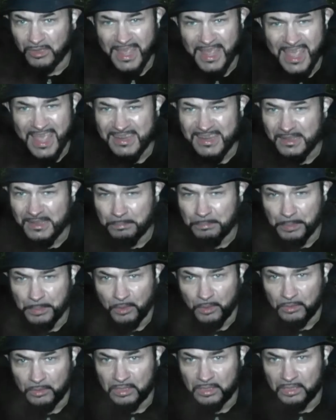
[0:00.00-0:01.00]
on any
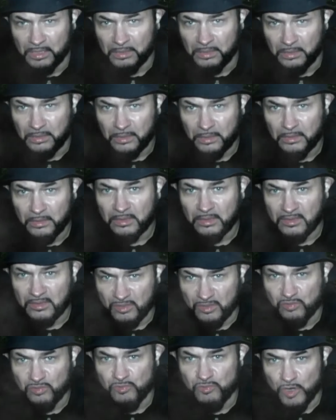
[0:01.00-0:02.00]
block
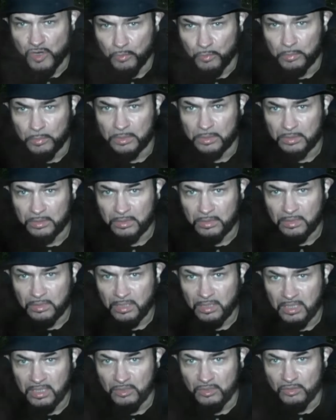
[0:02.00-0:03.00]
that's real
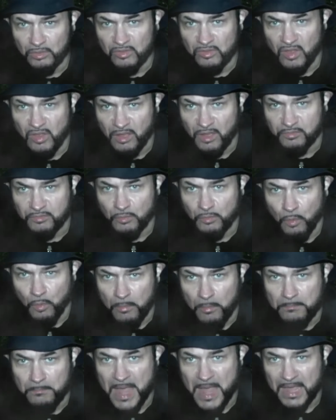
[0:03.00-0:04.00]
and looks after
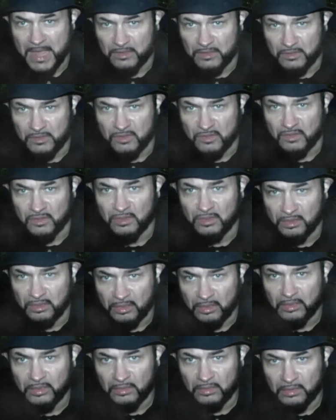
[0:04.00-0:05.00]
what matters.
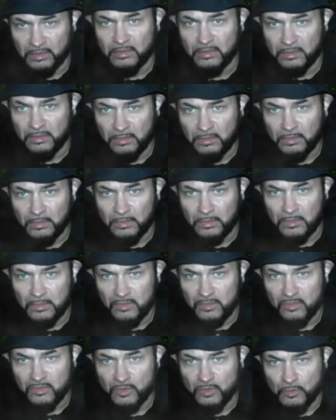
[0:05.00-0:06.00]

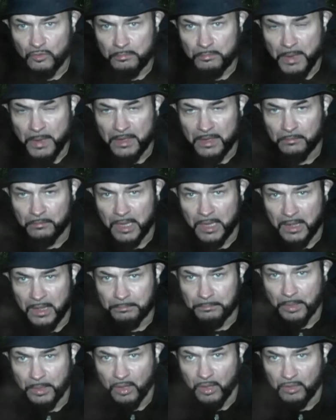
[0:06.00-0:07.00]
Soon back with
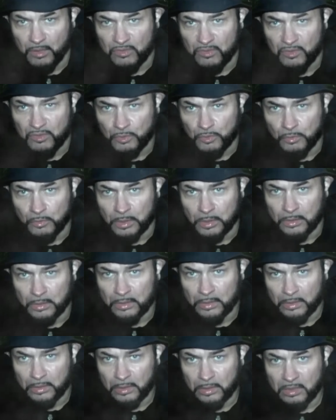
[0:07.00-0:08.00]
that part 2.
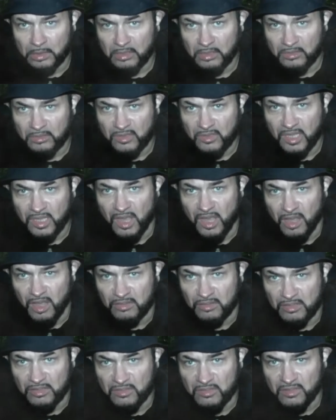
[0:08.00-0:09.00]

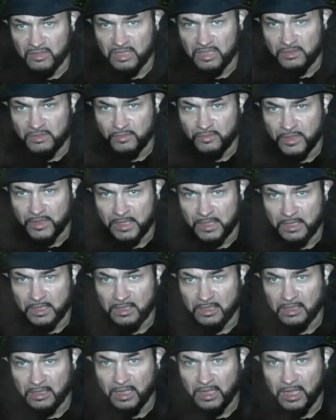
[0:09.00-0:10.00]
DIDNT TV
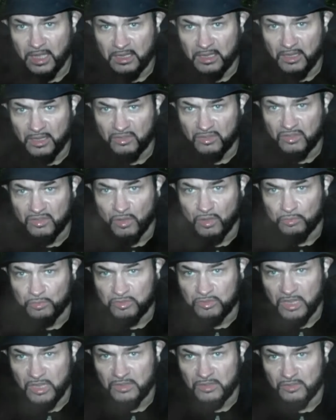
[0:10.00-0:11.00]
in
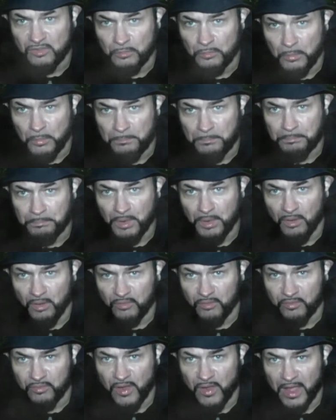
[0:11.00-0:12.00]
association with Block
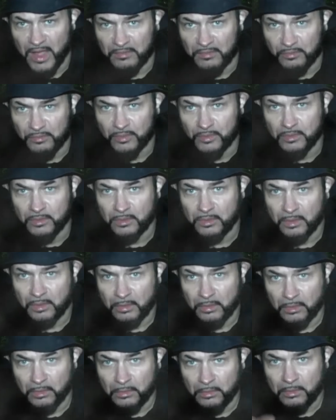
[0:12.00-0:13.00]
5.
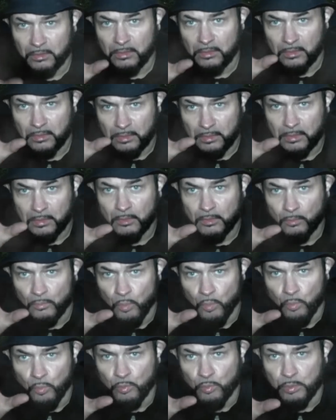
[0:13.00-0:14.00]

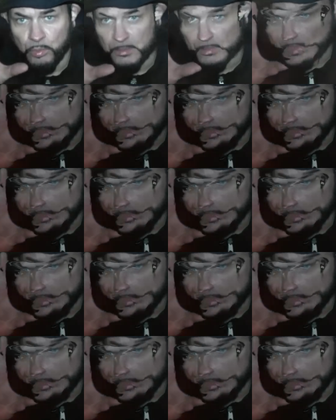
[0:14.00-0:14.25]
Walk